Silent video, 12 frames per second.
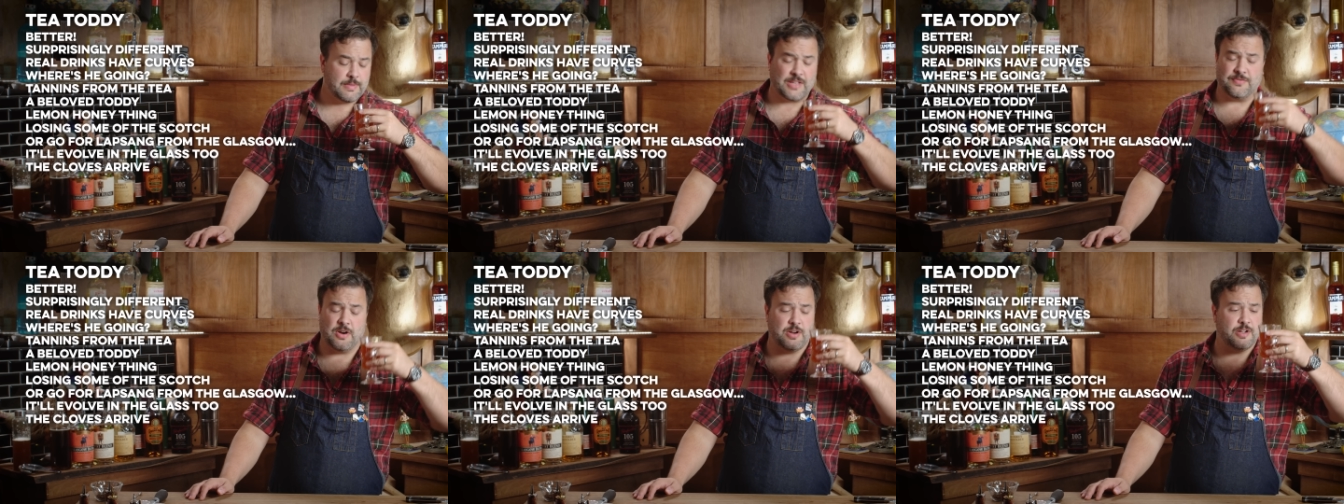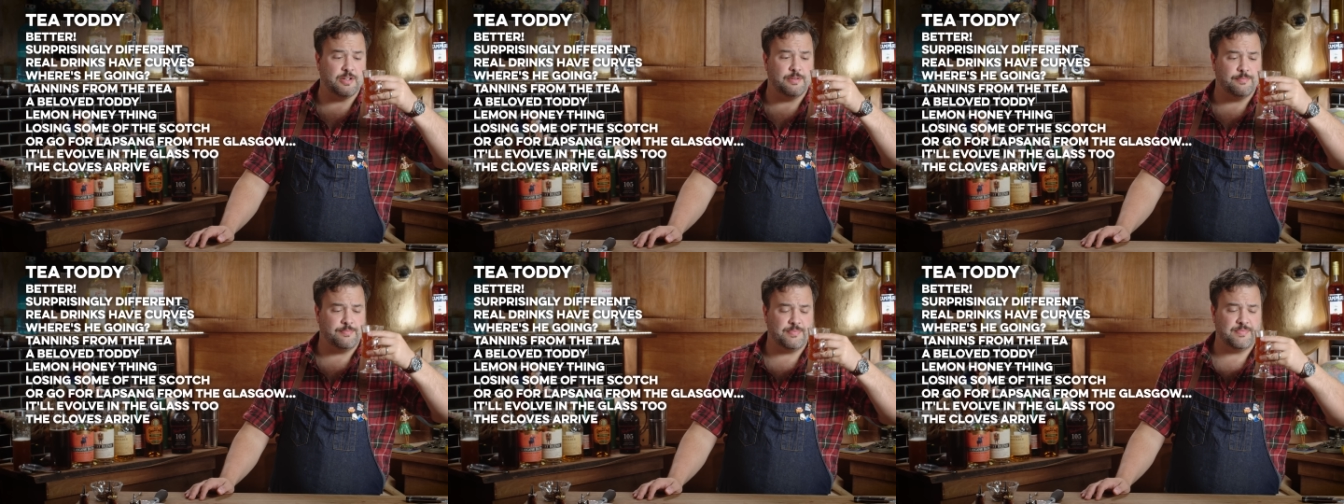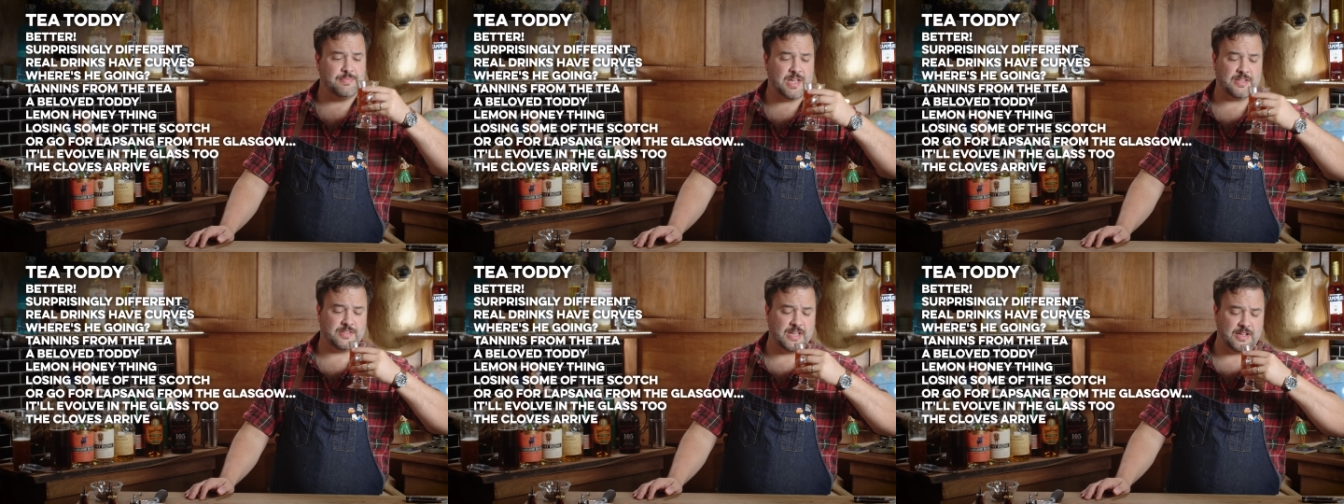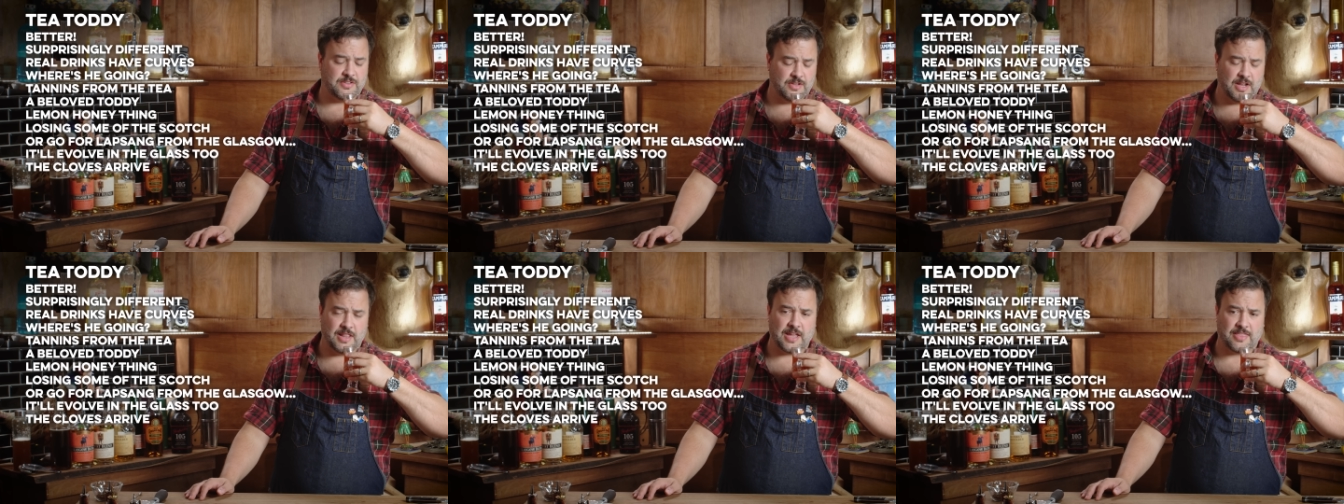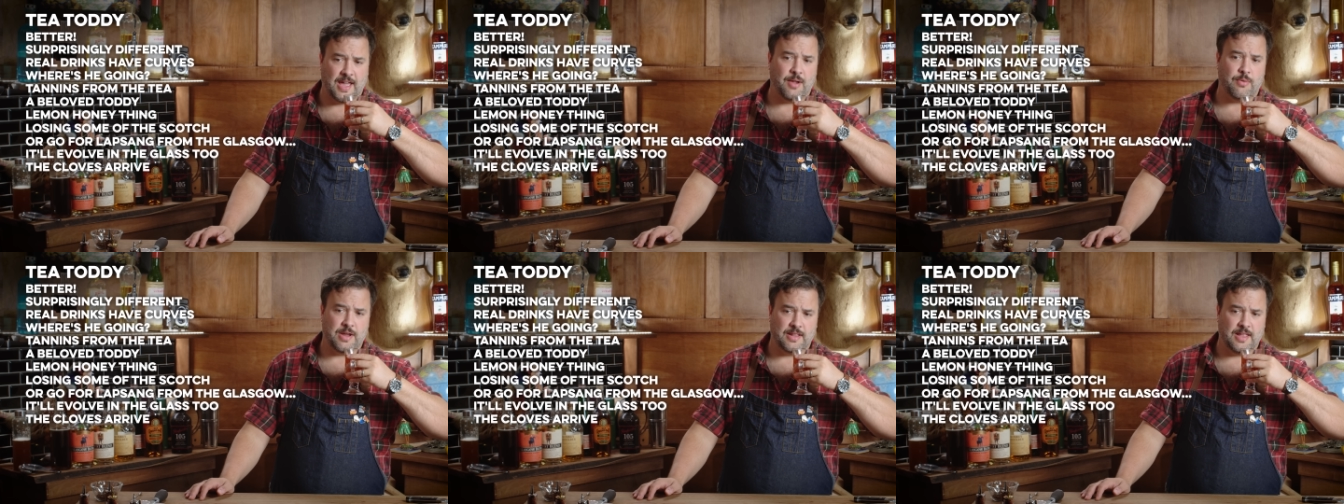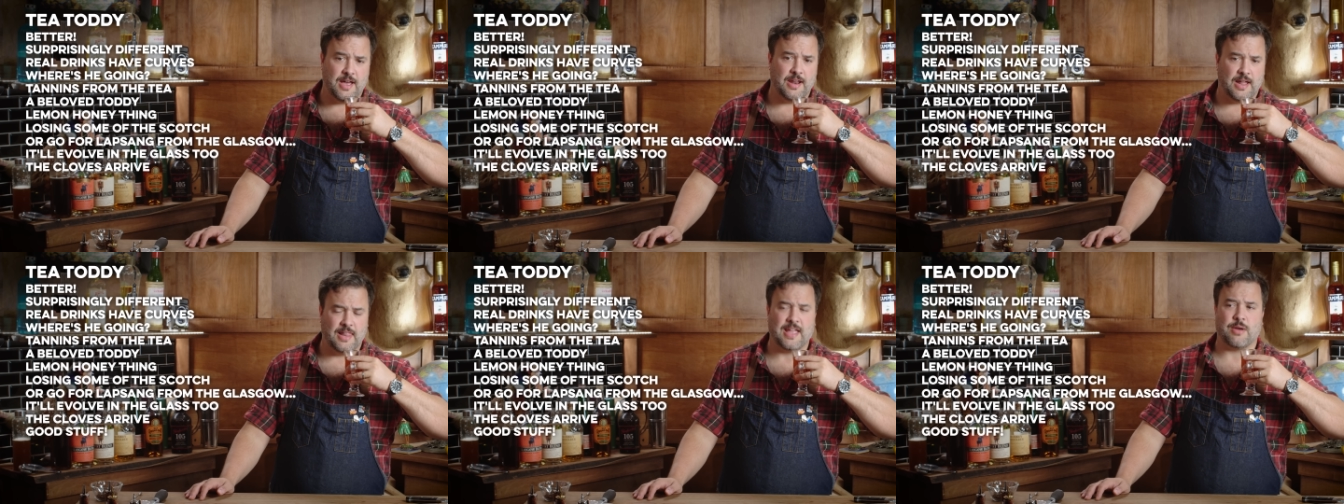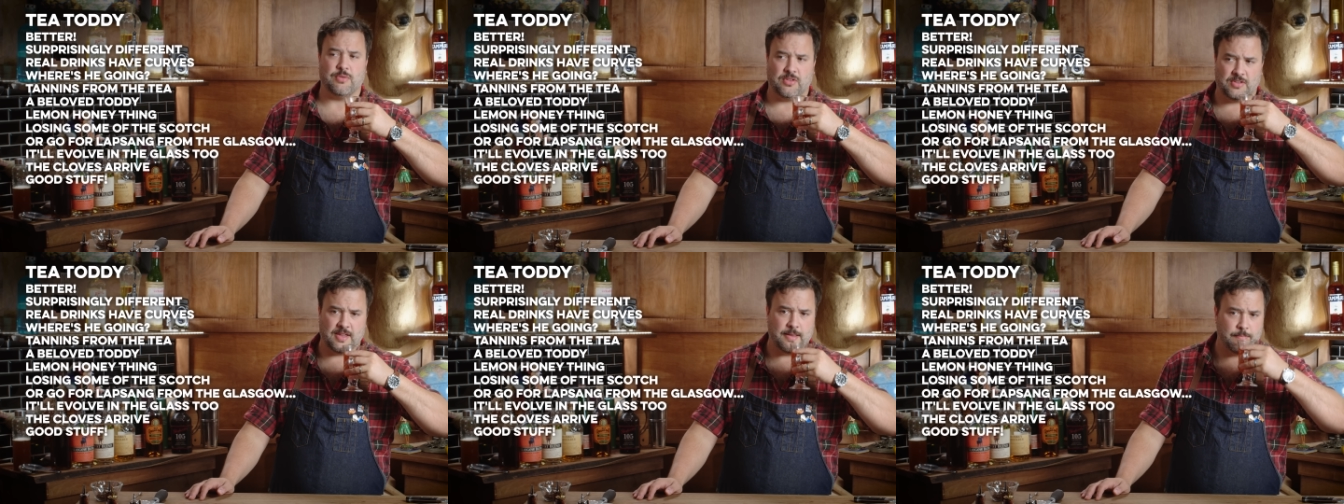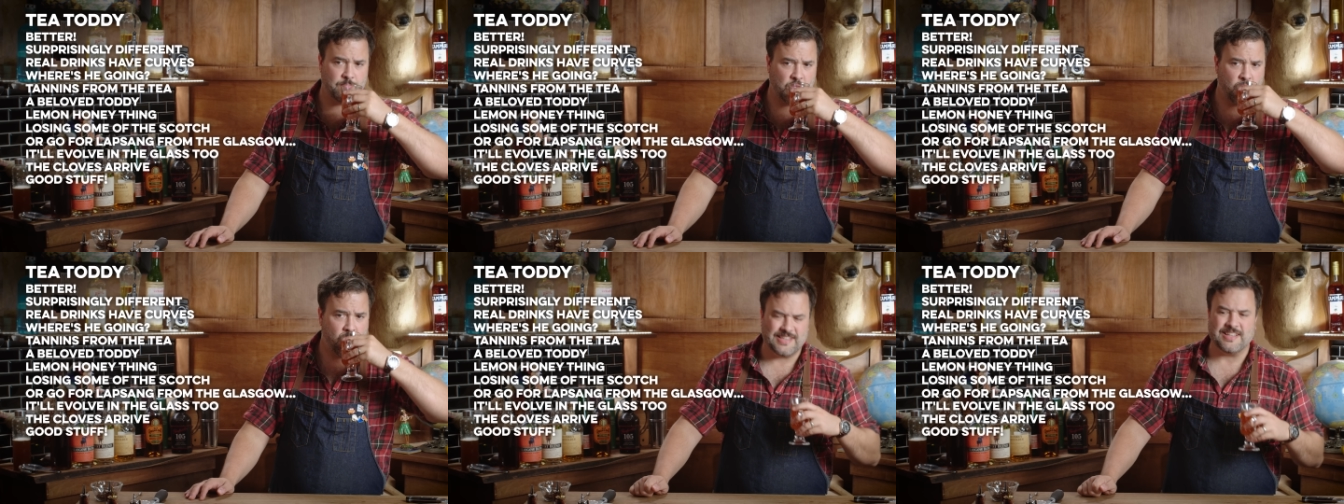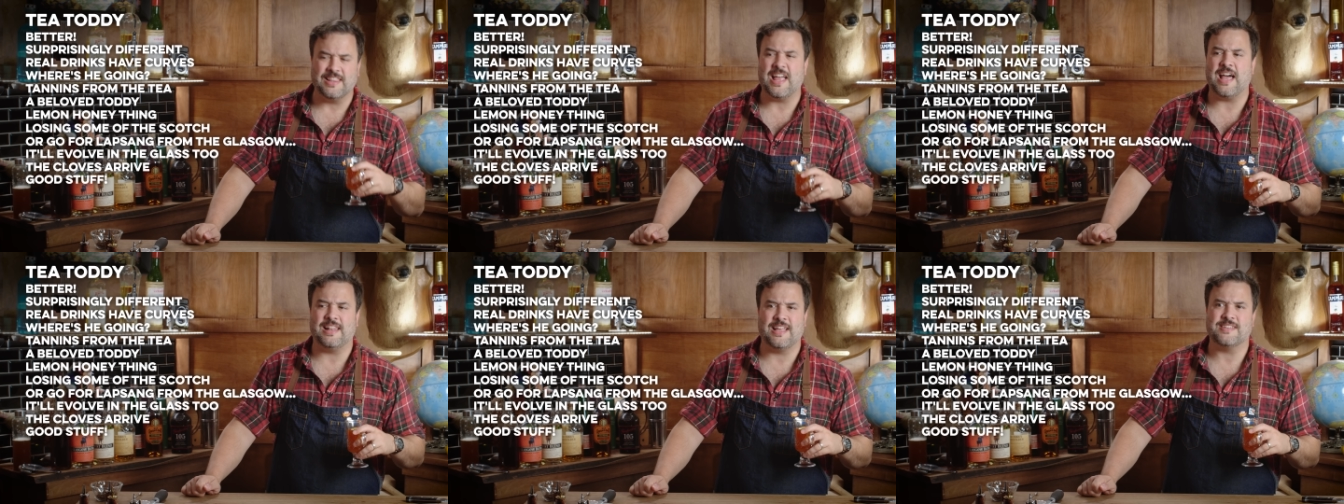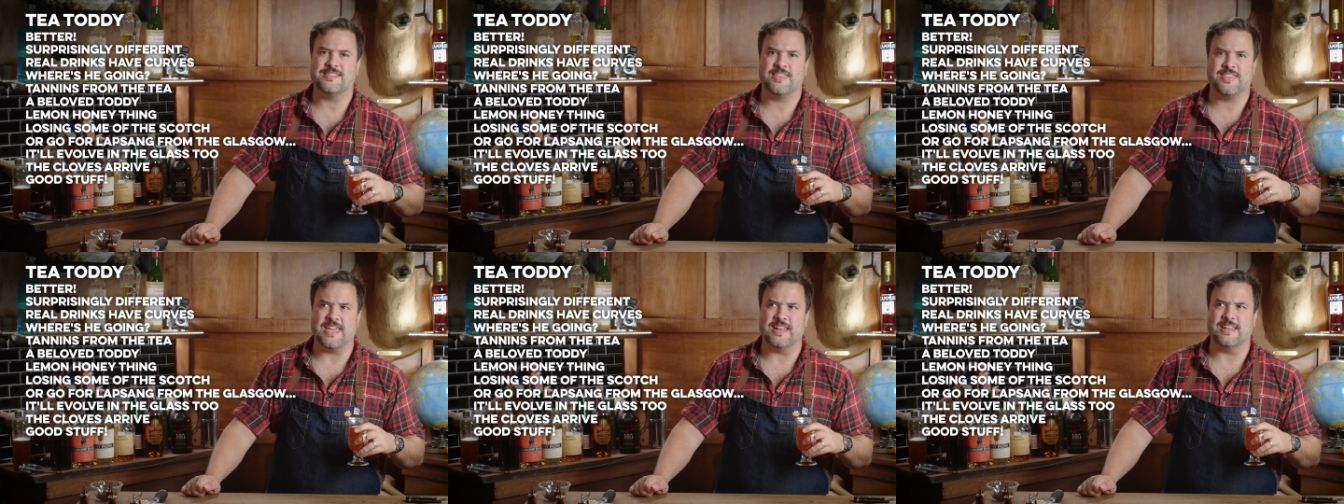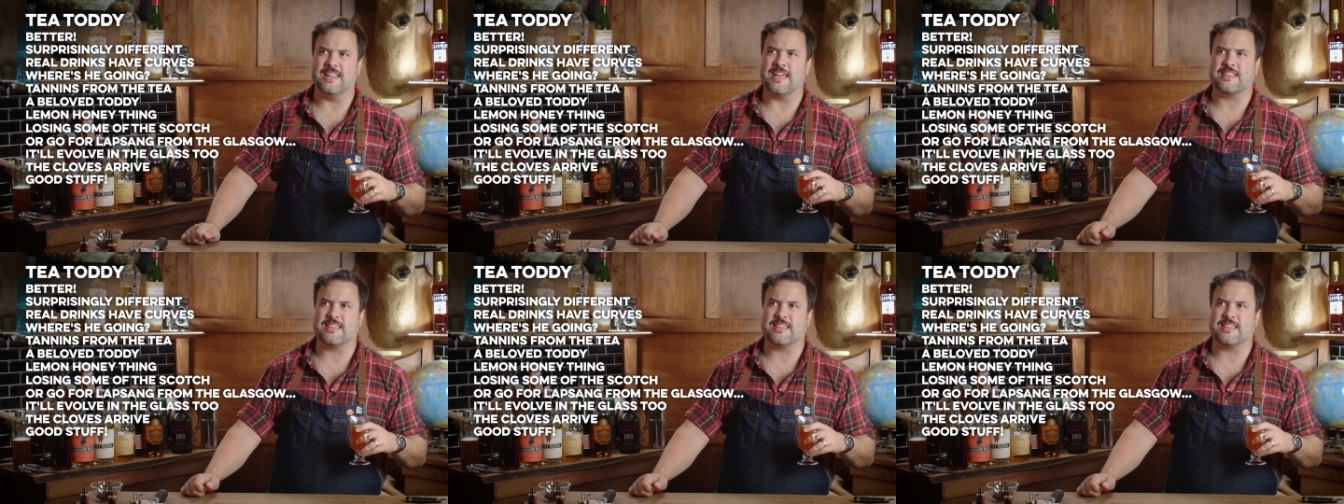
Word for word: That's very good. That's excellent. I like that way a lot. I like it with the tea. It's a lot less thin.